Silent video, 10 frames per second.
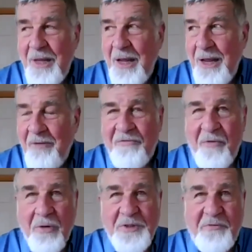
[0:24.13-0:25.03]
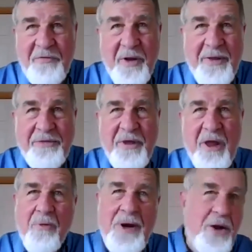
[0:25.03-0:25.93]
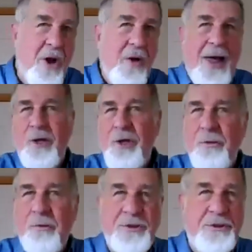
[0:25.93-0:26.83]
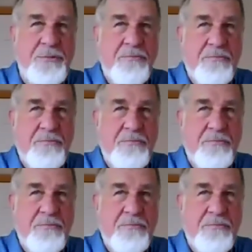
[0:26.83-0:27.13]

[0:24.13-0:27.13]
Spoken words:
a lot of folks feel that they already know how to use